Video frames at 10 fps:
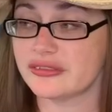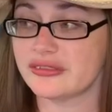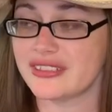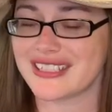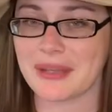
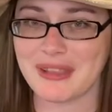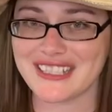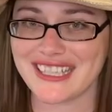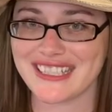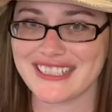Does that make
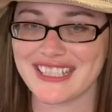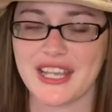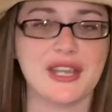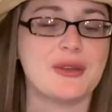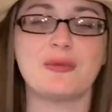sense?
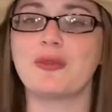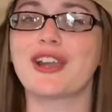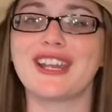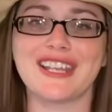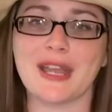We're
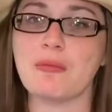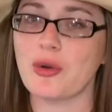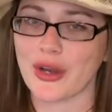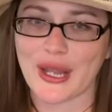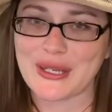gonna get
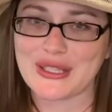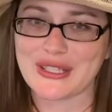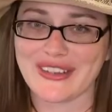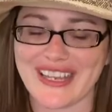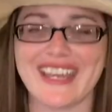more
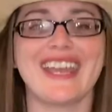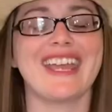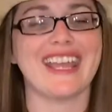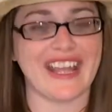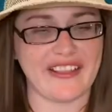into it
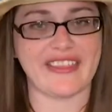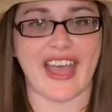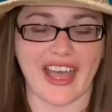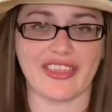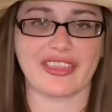in
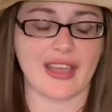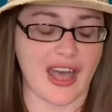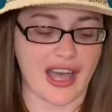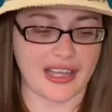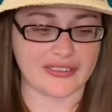that uh,